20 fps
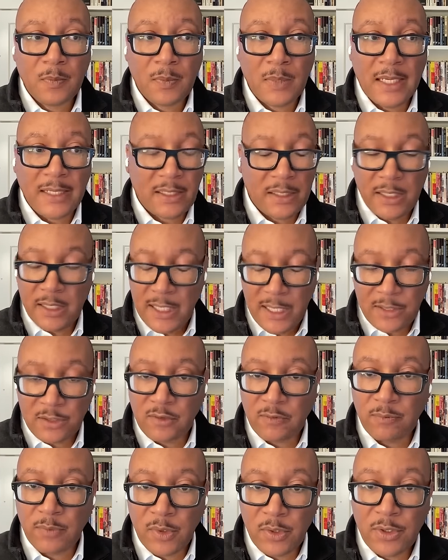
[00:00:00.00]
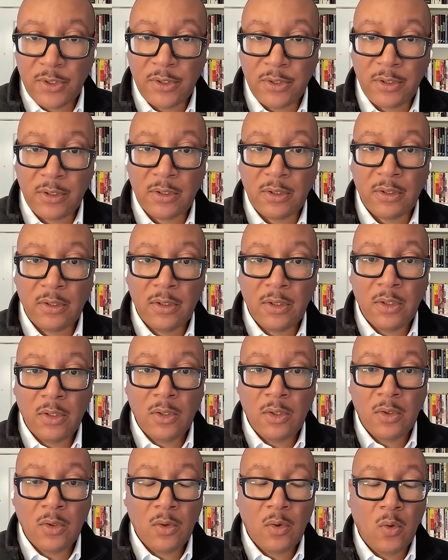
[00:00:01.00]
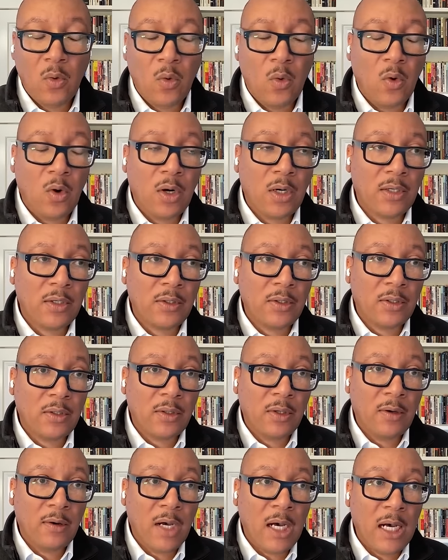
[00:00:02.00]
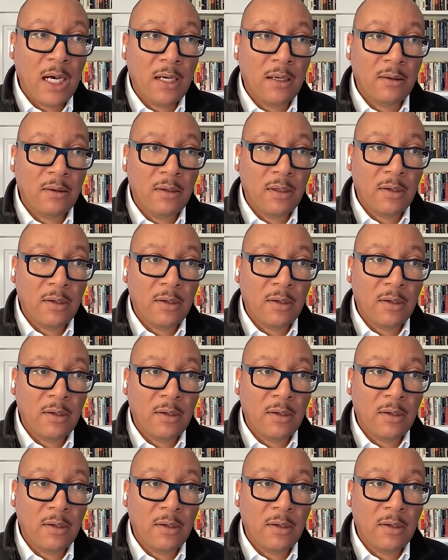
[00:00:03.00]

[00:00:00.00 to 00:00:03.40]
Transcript: like in the case of murder or uh,